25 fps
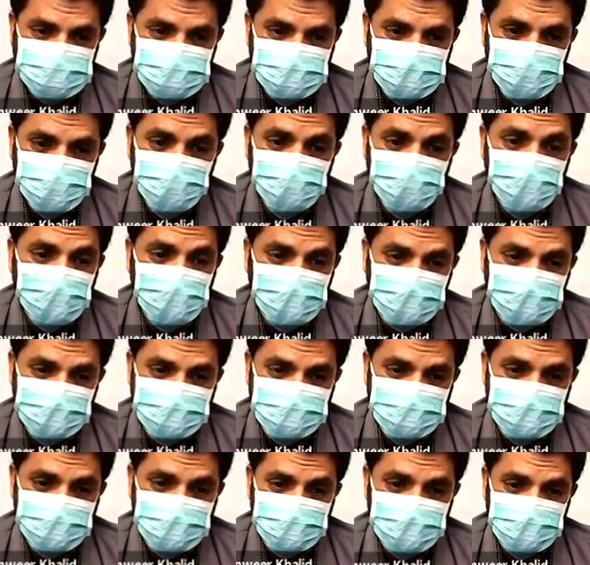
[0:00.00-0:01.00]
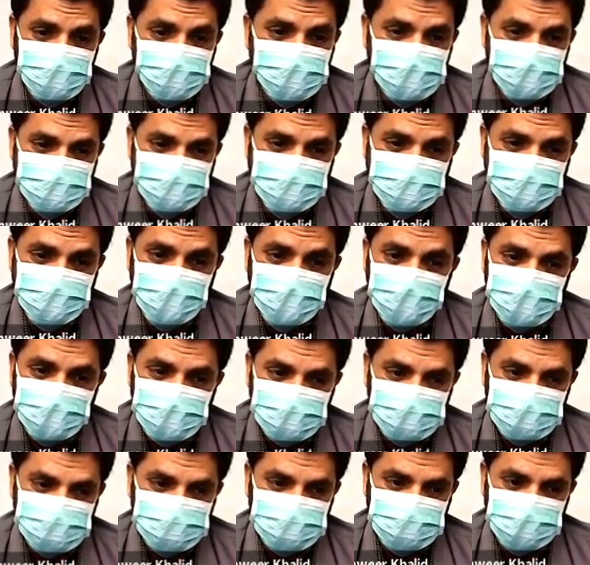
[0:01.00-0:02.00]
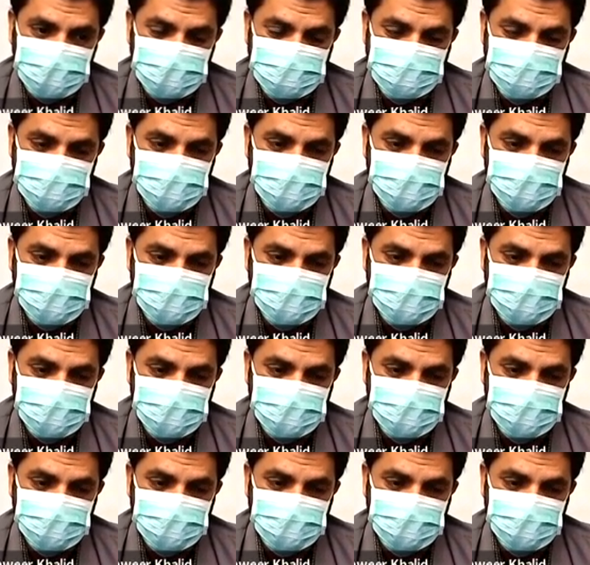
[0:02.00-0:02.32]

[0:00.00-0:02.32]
Rule out as first, and then other things.